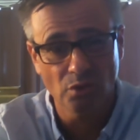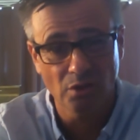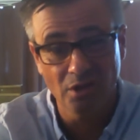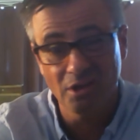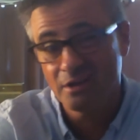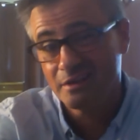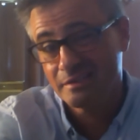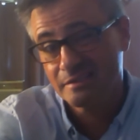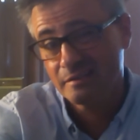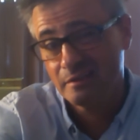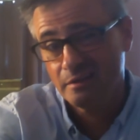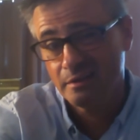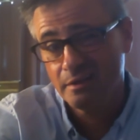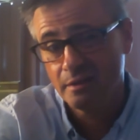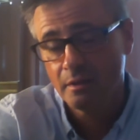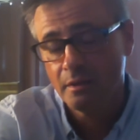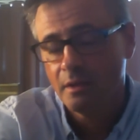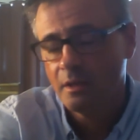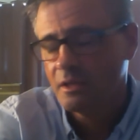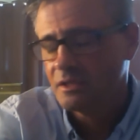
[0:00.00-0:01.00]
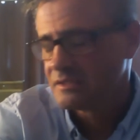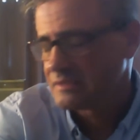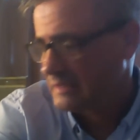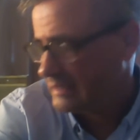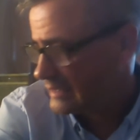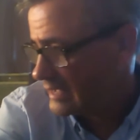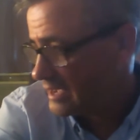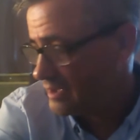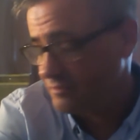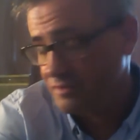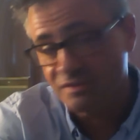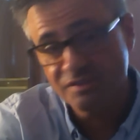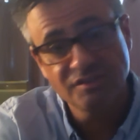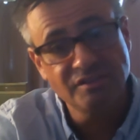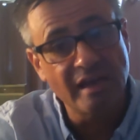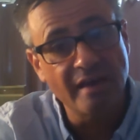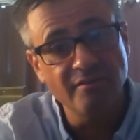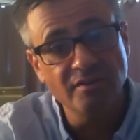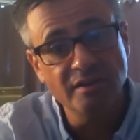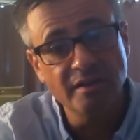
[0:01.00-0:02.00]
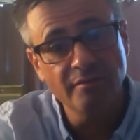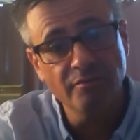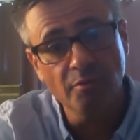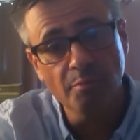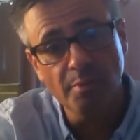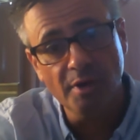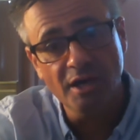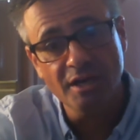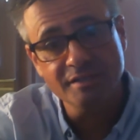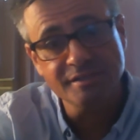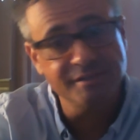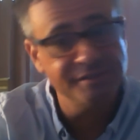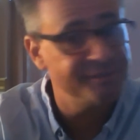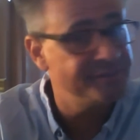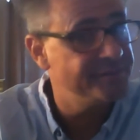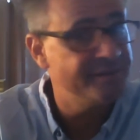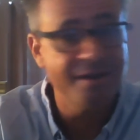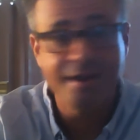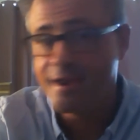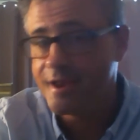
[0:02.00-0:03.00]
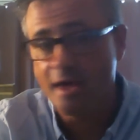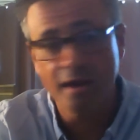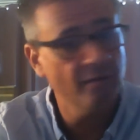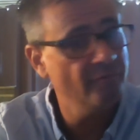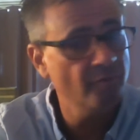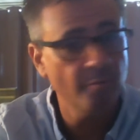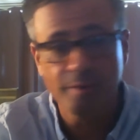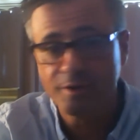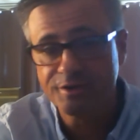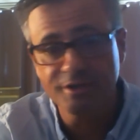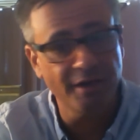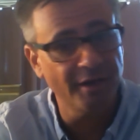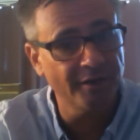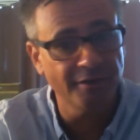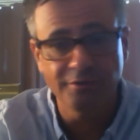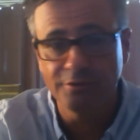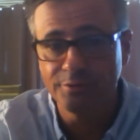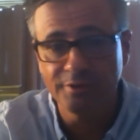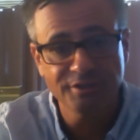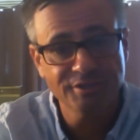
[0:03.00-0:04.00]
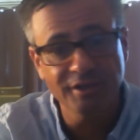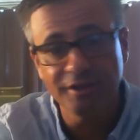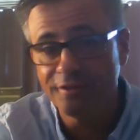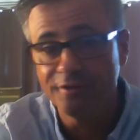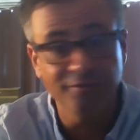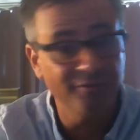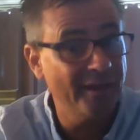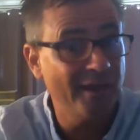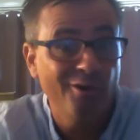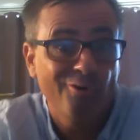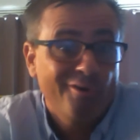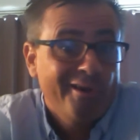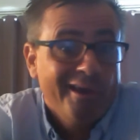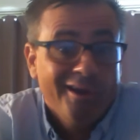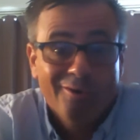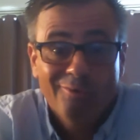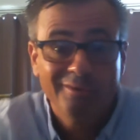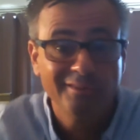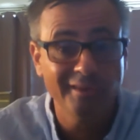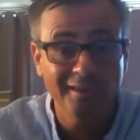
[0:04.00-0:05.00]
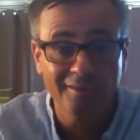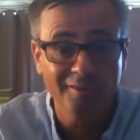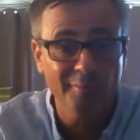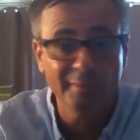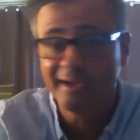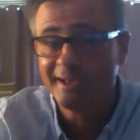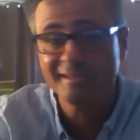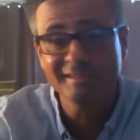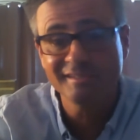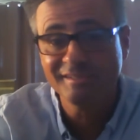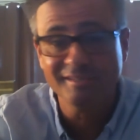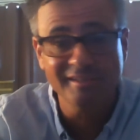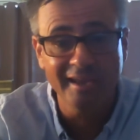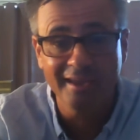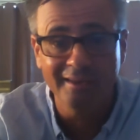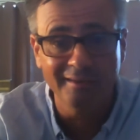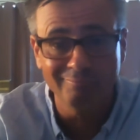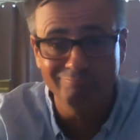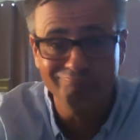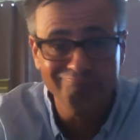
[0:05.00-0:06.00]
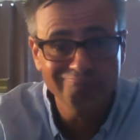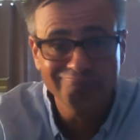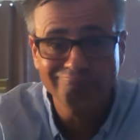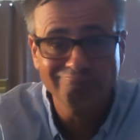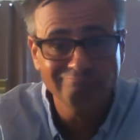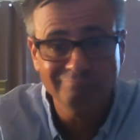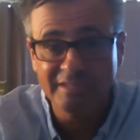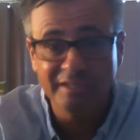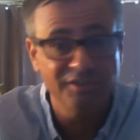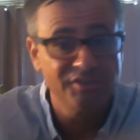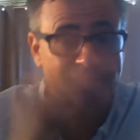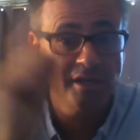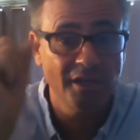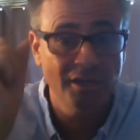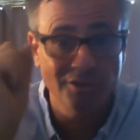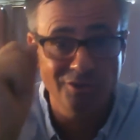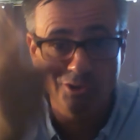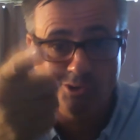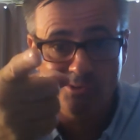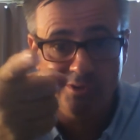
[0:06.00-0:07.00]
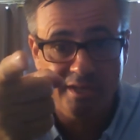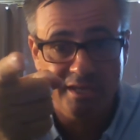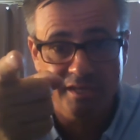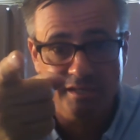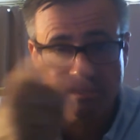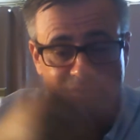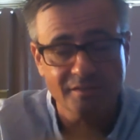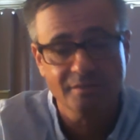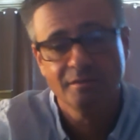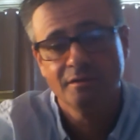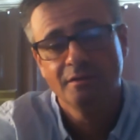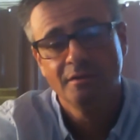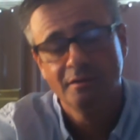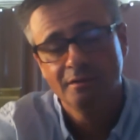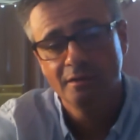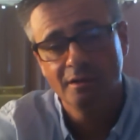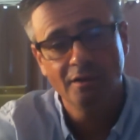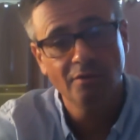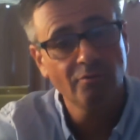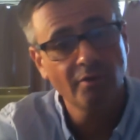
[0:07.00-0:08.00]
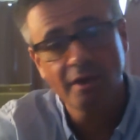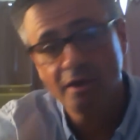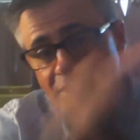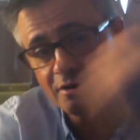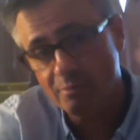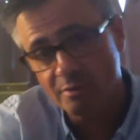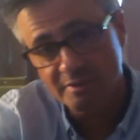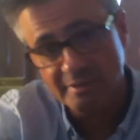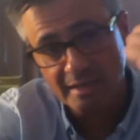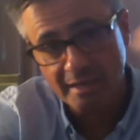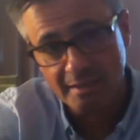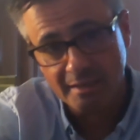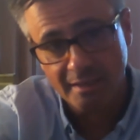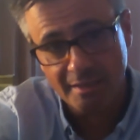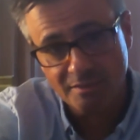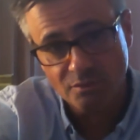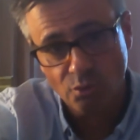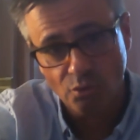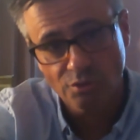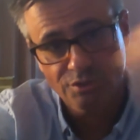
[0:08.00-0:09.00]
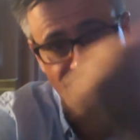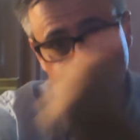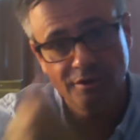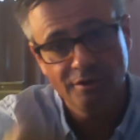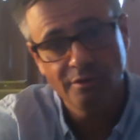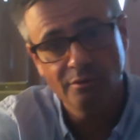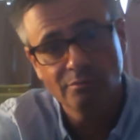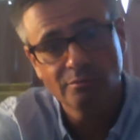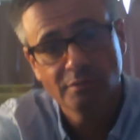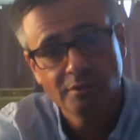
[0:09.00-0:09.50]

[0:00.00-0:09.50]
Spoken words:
Honestly, it's like having 7 different bosses and none of them are talking to each other, and they don't care what the other boss is saying. They're saying, do this. I don't care what that guy told you to do.